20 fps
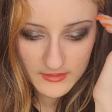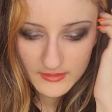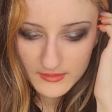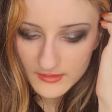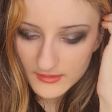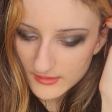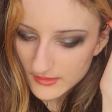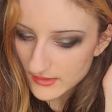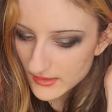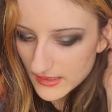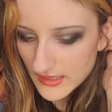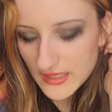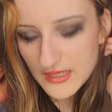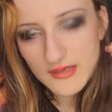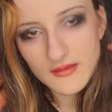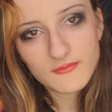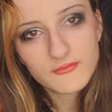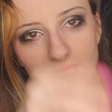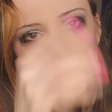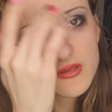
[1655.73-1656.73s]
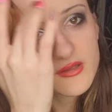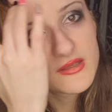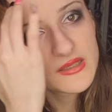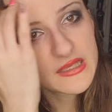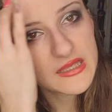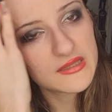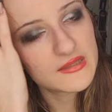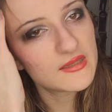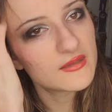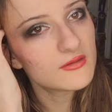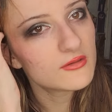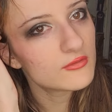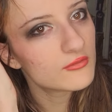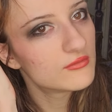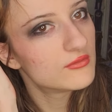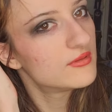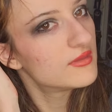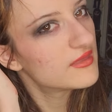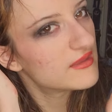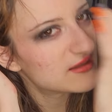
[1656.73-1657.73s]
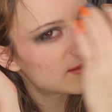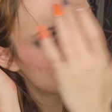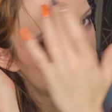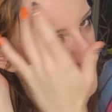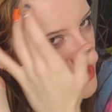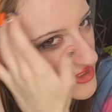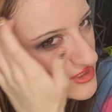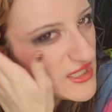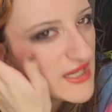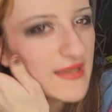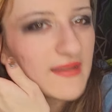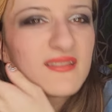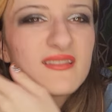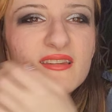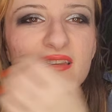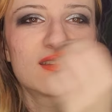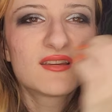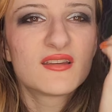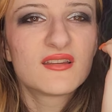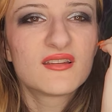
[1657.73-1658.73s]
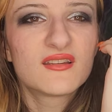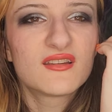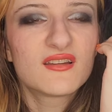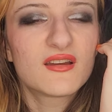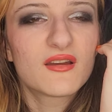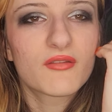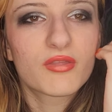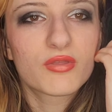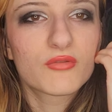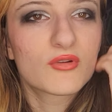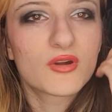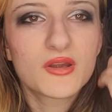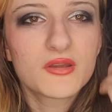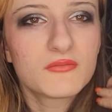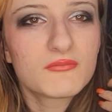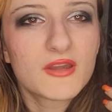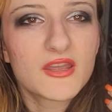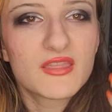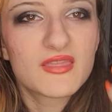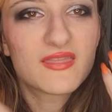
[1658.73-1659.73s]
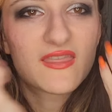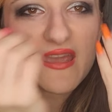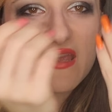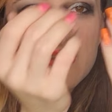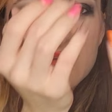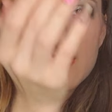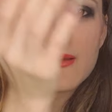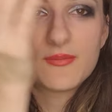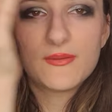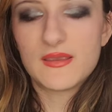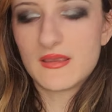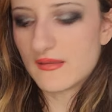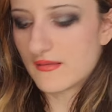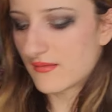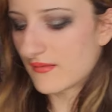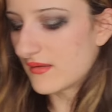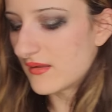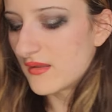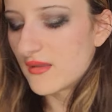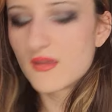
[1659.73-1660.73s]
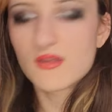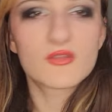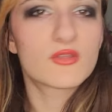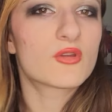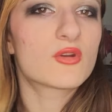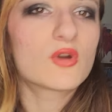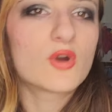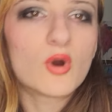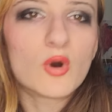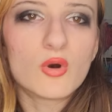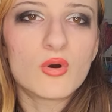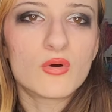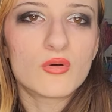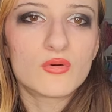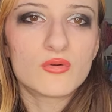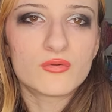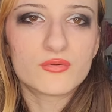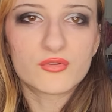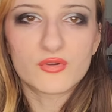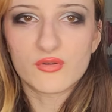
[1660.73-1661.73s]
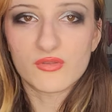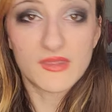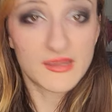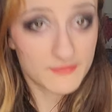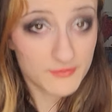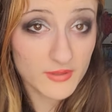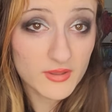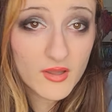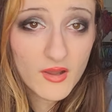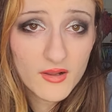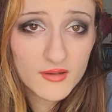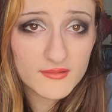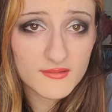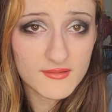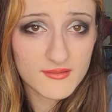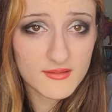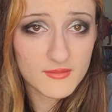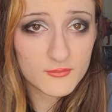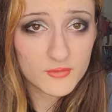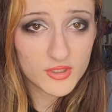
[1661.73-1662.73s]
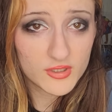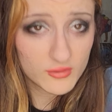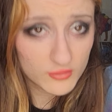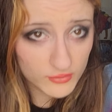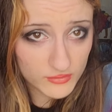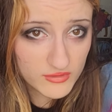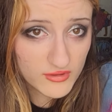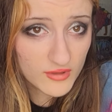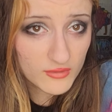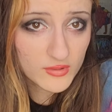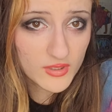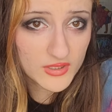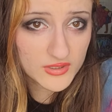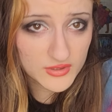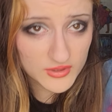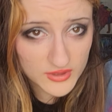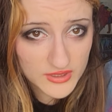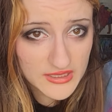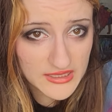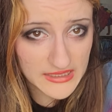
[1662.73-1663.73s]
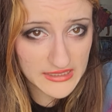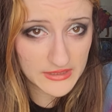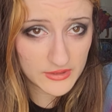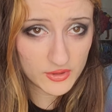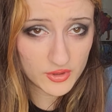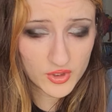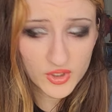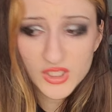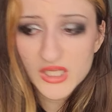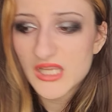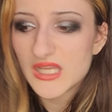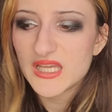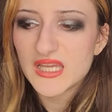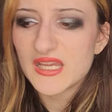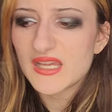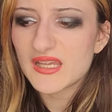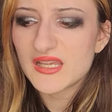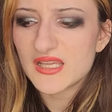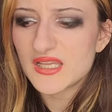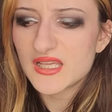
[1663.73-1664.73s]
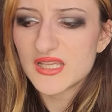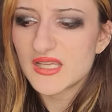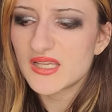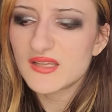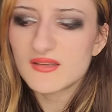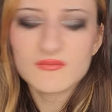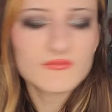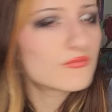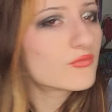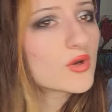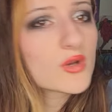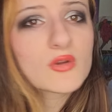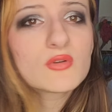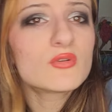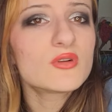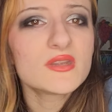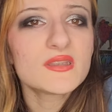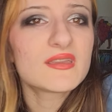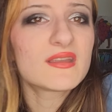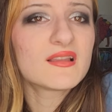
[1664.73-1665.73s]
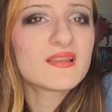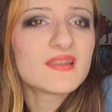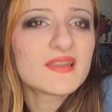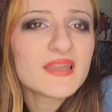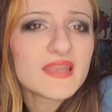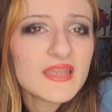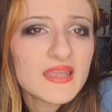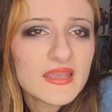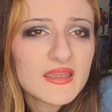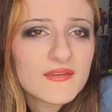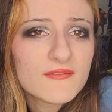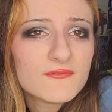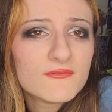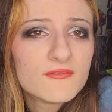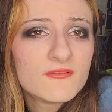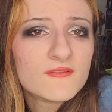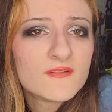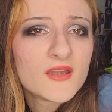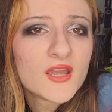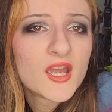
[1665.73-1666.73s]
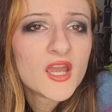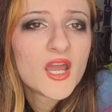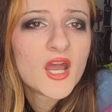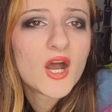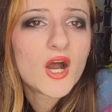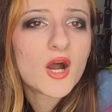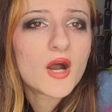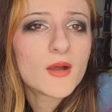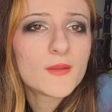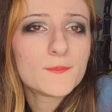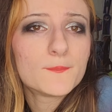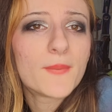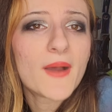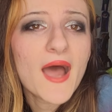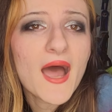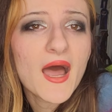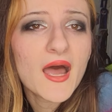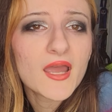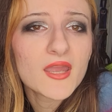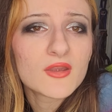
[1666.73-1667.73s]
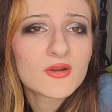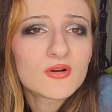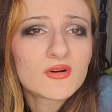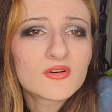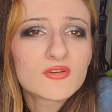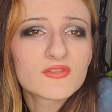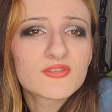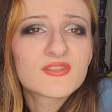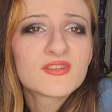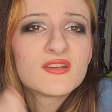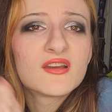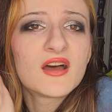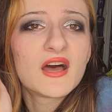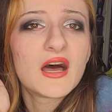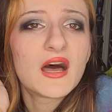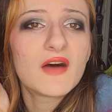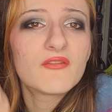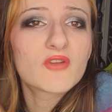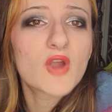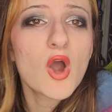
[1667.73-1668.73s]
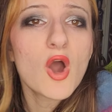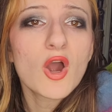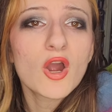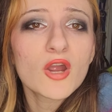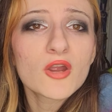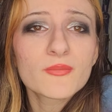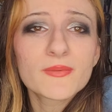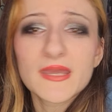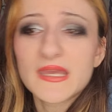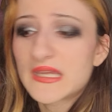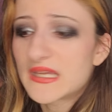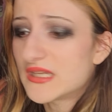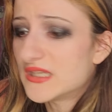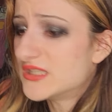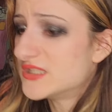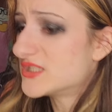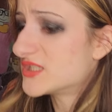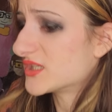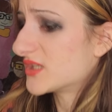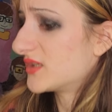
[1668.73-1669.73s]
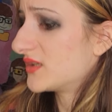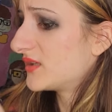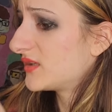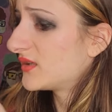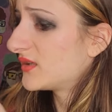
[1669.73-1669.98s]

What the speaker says: And if we continue this shit of throwing away things because they're old or they belong to someone who's no longer here, we're going to live on piles of garbage.